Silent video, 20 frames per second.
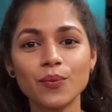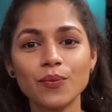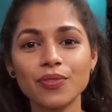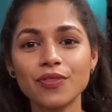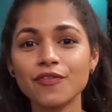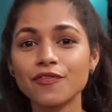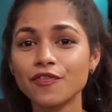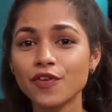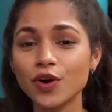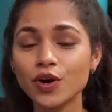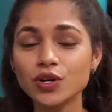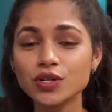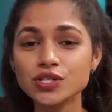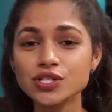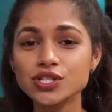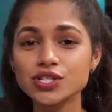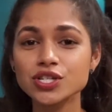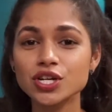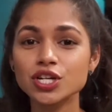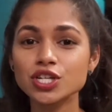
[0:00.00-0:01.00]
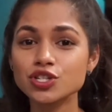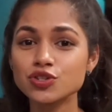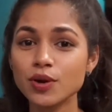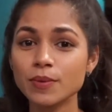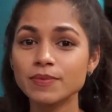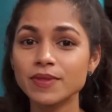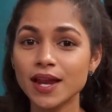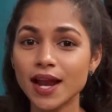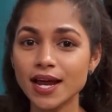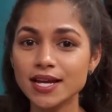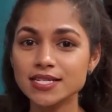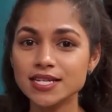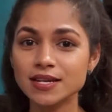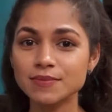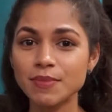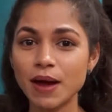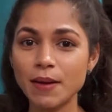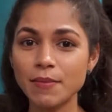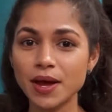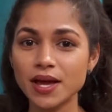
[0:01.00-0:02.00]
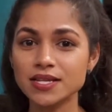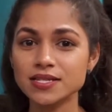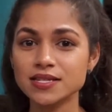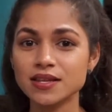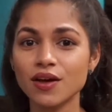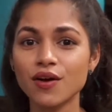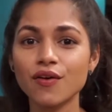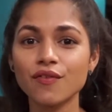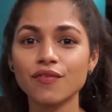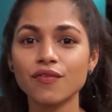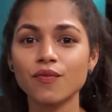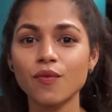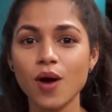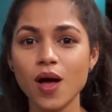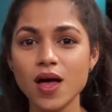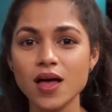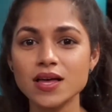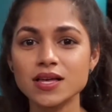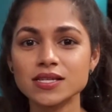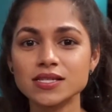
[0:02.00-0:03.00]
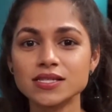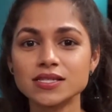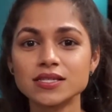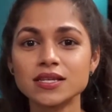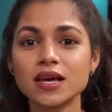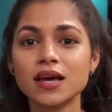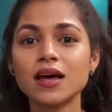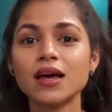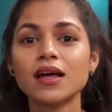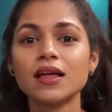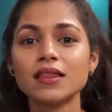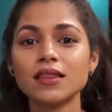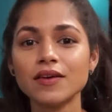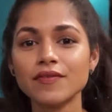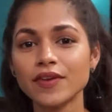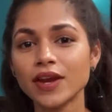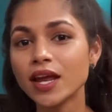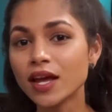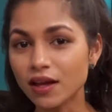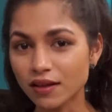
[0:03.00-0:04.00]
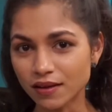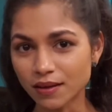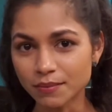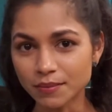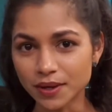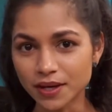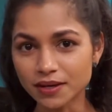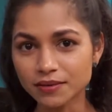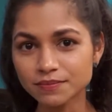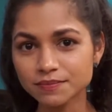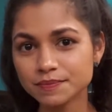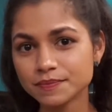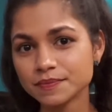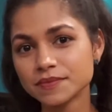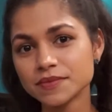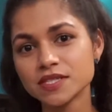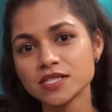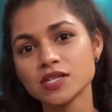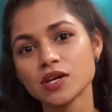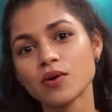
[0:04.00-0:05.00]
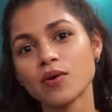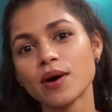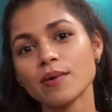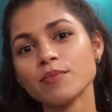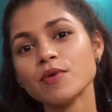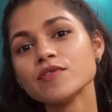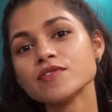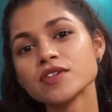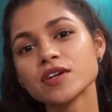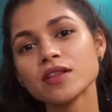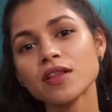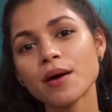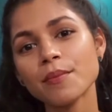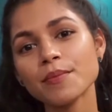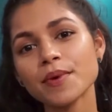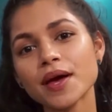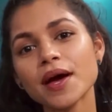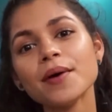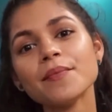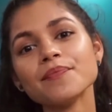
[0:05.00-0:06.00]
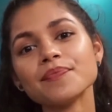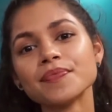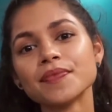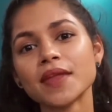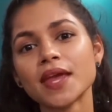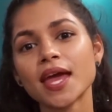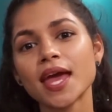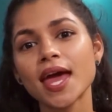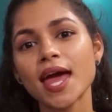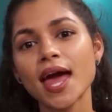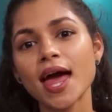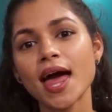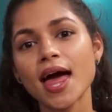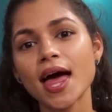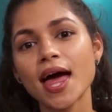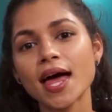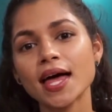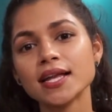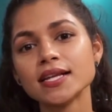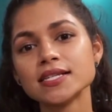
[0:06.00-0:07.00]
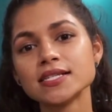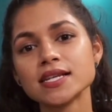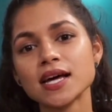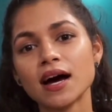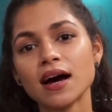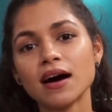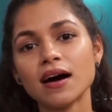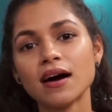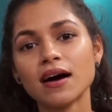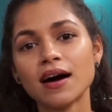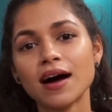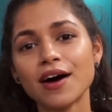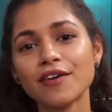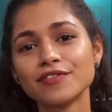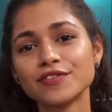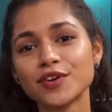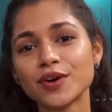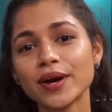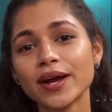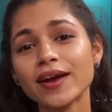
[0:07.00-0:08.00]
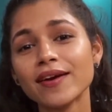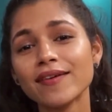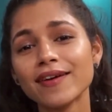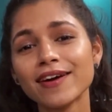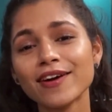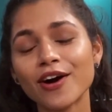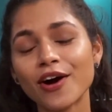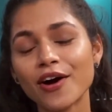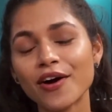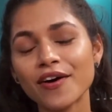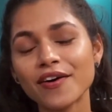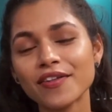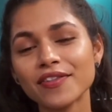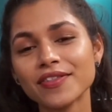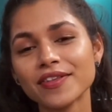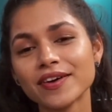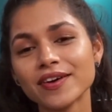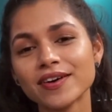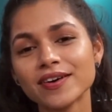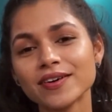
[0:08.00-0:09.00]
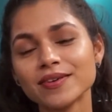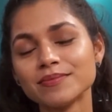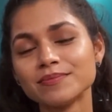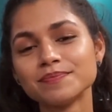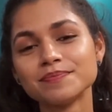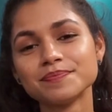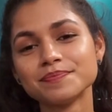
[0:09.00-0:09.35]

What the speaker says: the first trip that I did by myself was living in Colombia. So I moved to Colombia, and after hearing all the